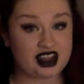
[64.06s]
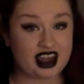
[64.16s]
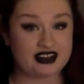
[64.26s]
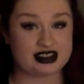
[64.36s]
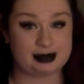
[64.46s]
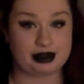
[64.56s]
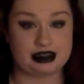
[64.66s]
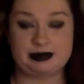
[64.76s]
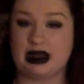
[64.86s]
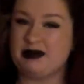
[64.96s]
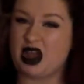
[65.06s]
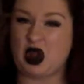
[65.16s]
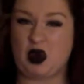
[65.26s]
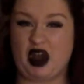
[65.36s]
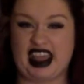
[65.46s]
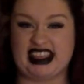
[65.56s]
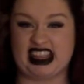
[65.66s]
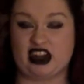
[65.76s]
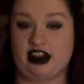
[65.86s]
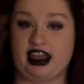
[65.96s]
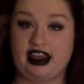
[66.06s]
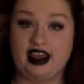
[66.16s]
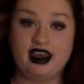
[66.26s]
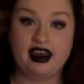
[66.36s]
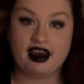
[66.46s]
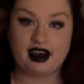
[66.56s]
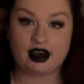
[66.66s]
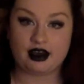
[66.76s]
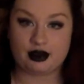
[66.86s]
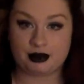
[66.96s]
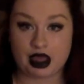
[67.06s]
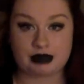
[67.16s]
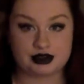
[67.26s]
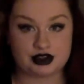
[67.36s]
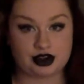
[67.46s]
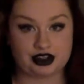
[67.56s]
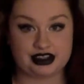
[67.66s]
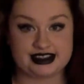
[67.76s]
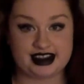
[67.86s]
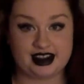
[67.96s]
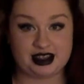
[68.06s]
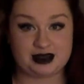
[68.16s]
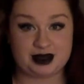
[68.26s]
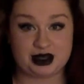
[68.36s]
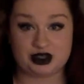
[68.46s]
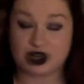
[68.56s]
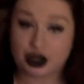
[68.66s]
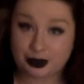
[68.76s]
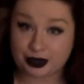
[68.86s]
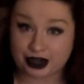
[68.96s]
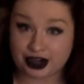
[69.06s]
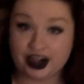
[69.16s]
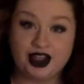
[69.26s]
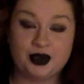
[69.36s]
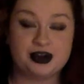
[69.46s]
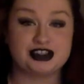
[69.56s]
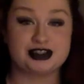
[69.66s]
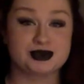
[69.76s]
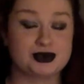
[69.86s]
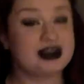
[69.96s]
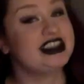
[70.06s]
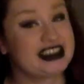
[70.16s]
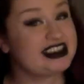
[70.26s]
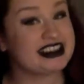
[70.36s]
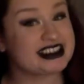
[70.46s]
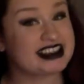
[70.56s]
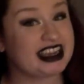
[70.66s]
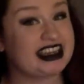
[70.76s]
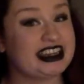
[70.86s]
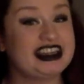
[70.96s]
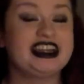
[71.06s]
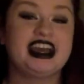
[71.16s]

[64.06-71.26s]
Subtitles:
lot of experience, but I'm not quite there yet. I'm currently studying to be an interpreter, which is really exciting.